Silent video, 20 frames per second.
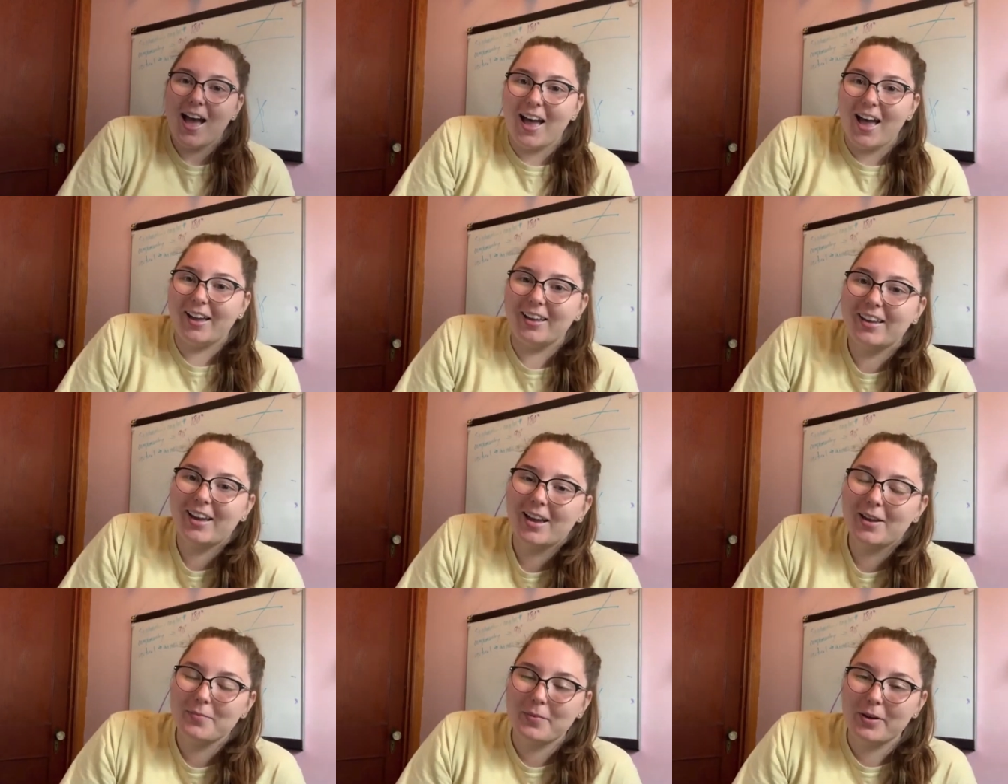Hey
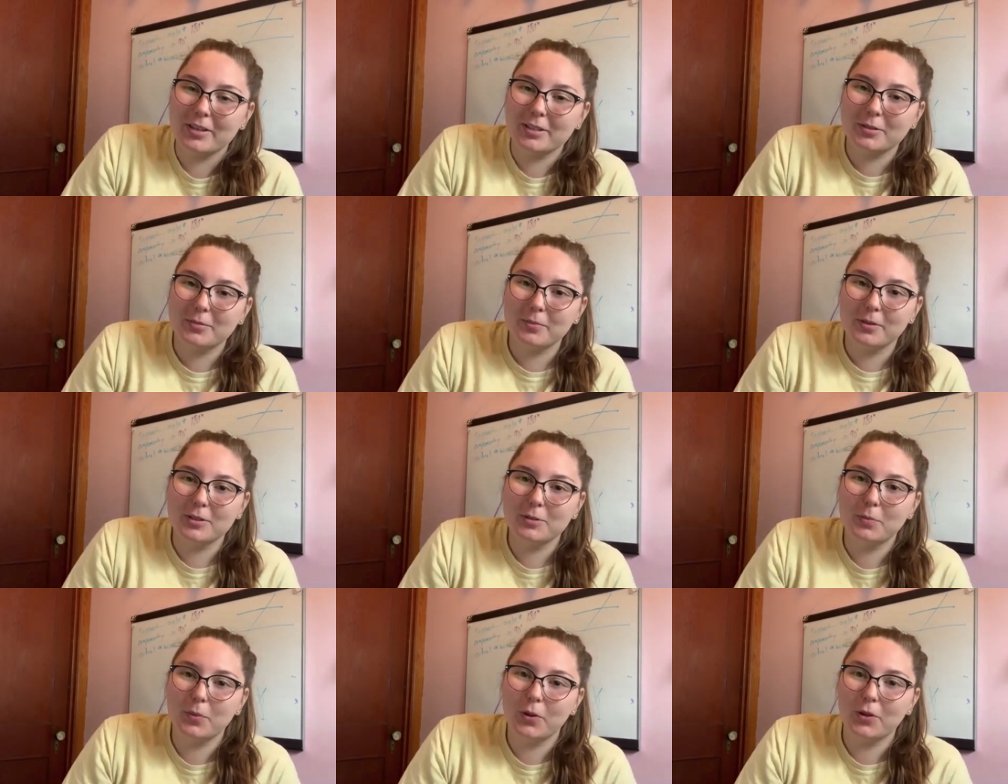KMS,
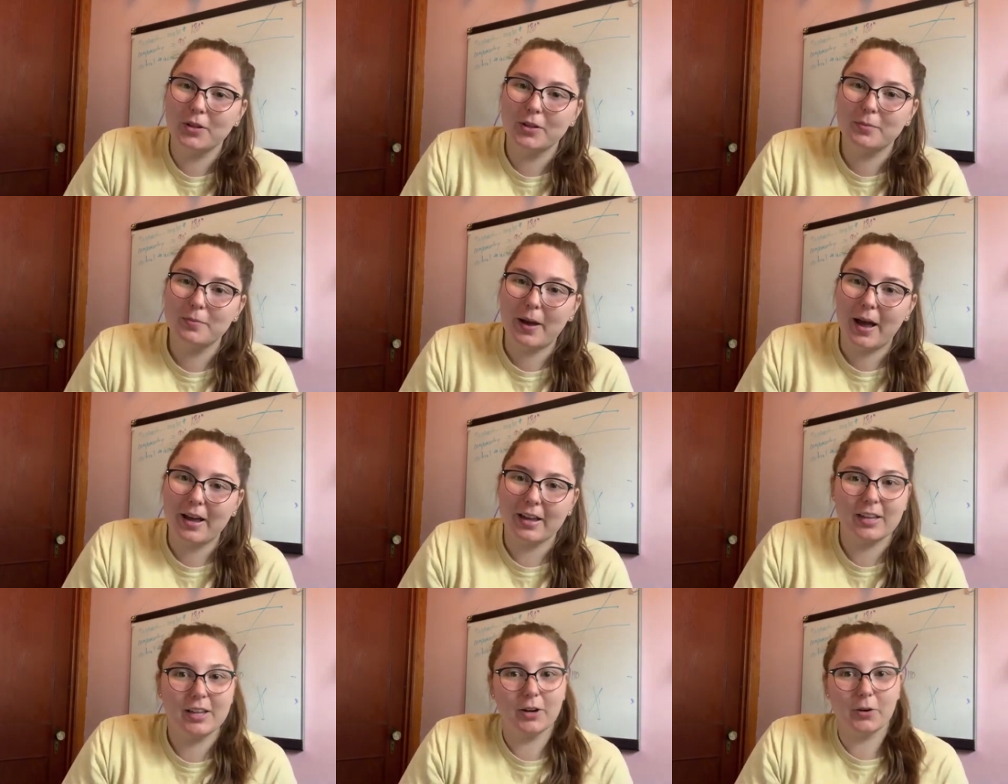Ms. Boland
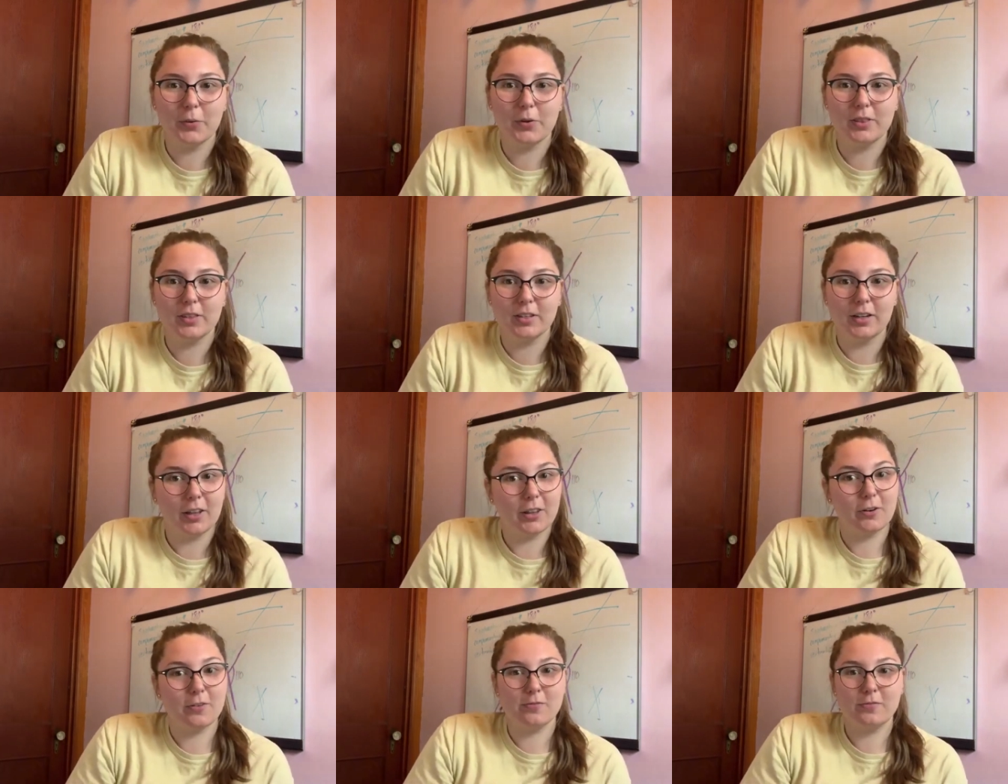back here with
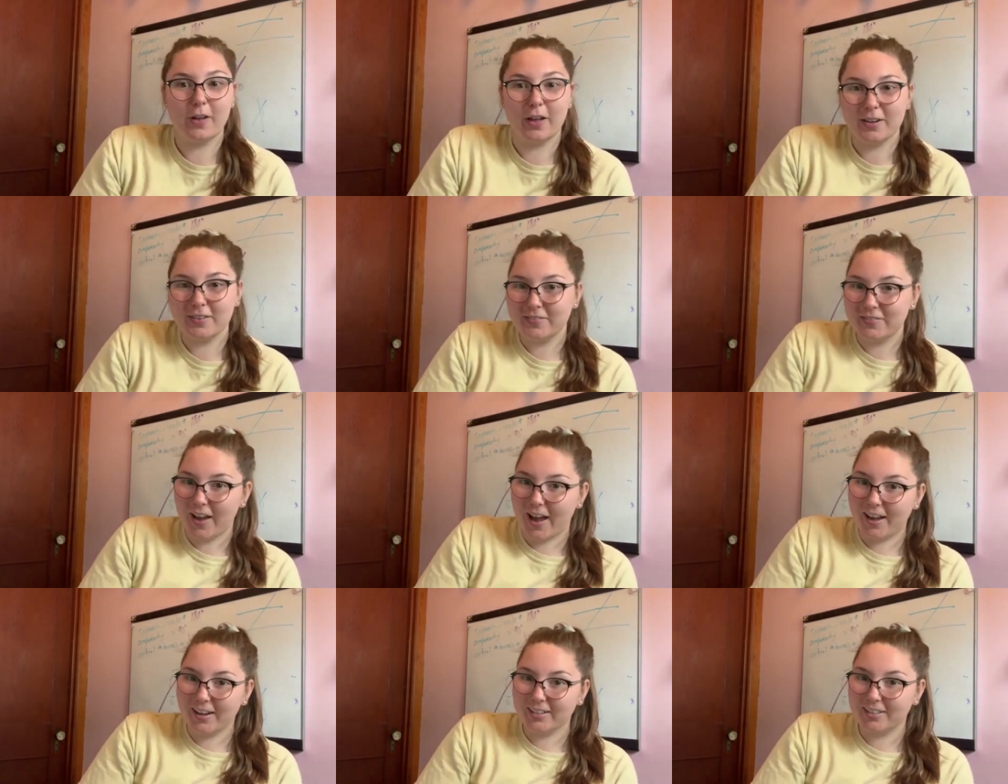another fun
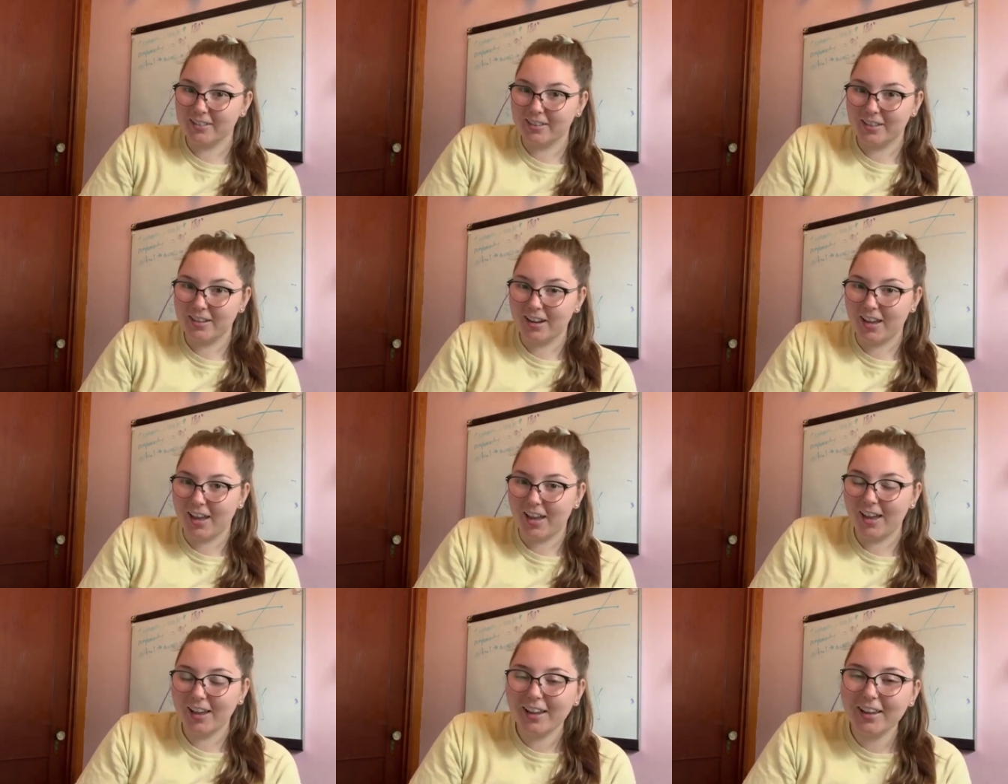fact of the
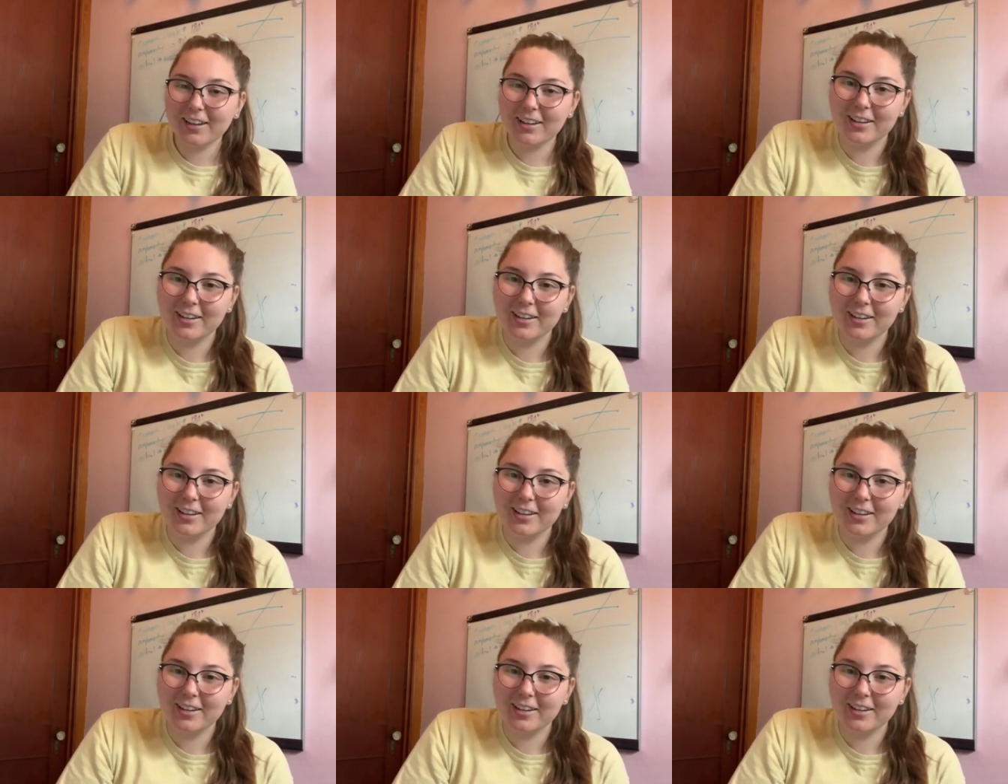day.